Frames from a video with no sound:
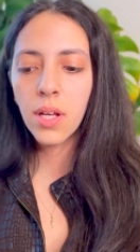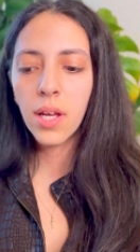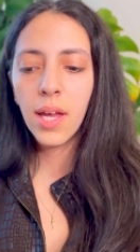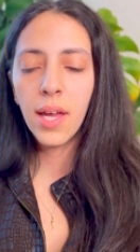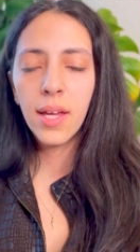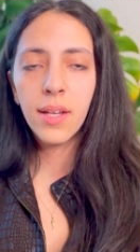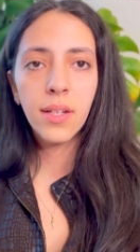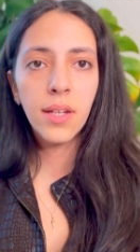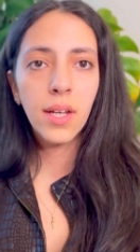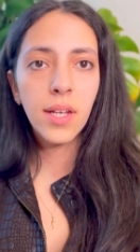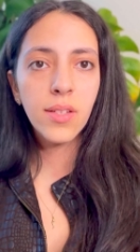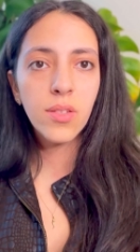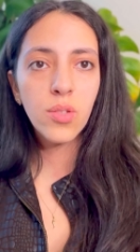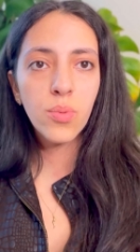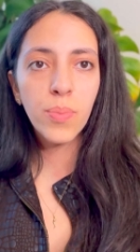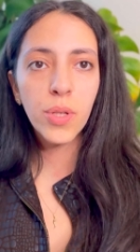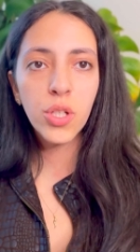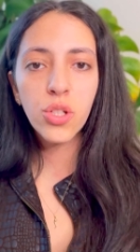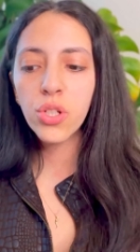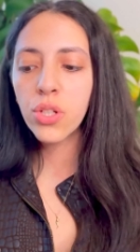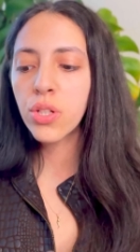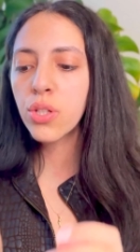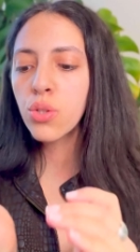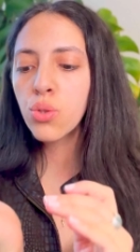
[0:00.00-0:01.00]
and
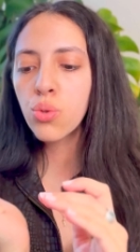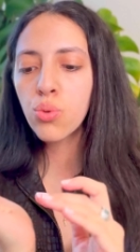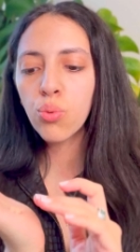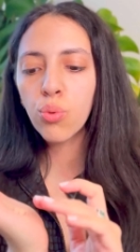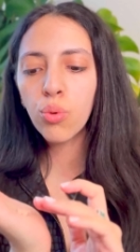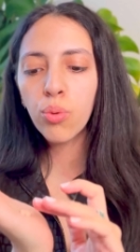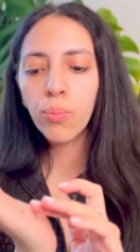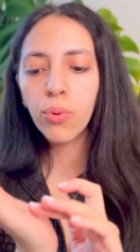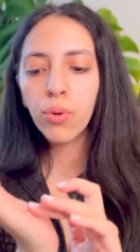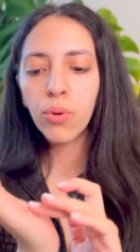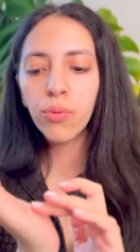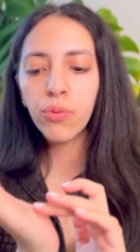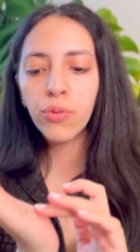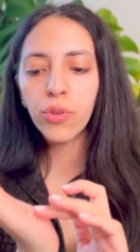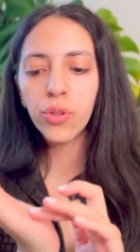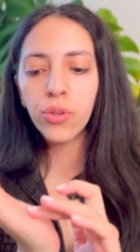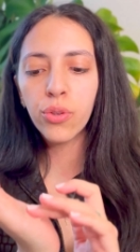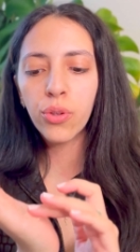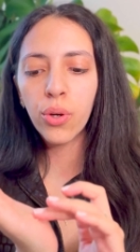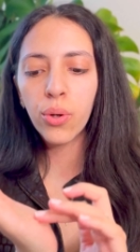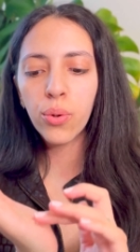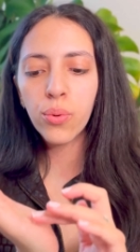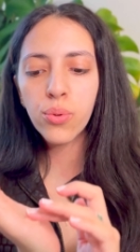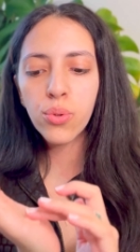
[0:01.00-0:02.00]
especially suitable for
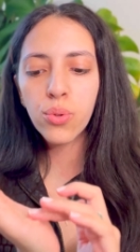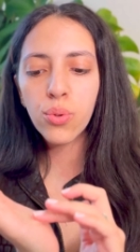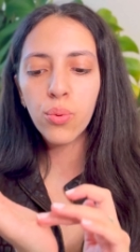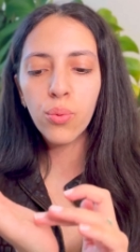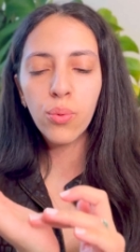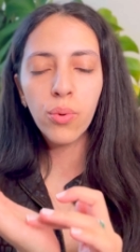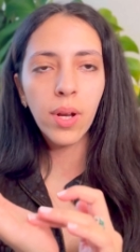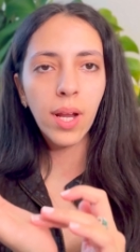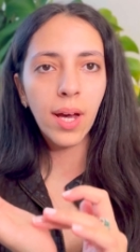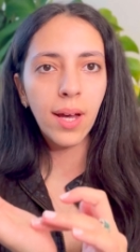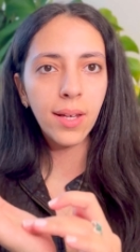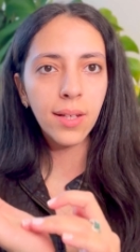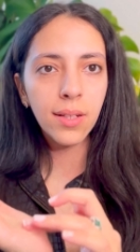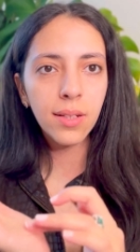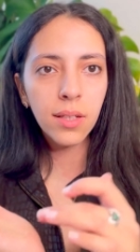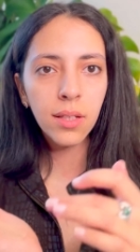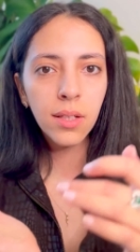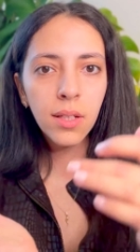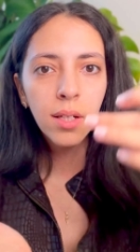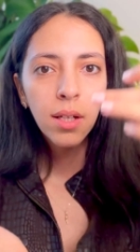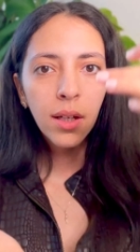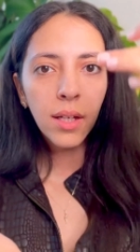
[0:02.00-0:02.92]
those who like